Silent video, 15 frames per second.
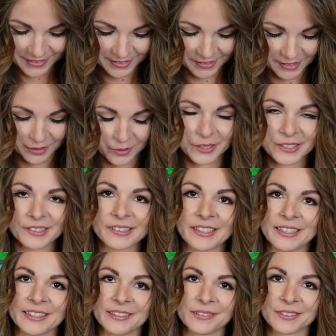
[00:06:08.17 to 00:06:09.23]
so we'll
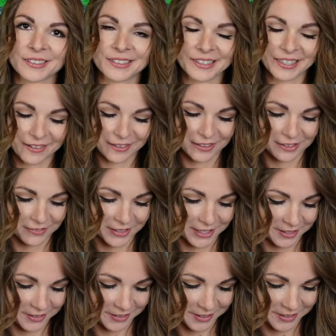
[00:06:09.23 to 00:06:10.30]
see. We'll see how this
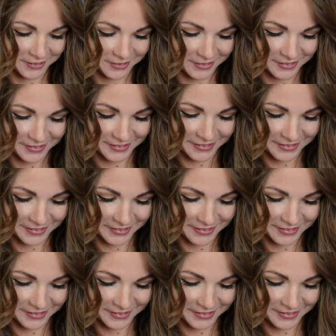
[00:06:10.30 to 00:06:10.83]
video goes.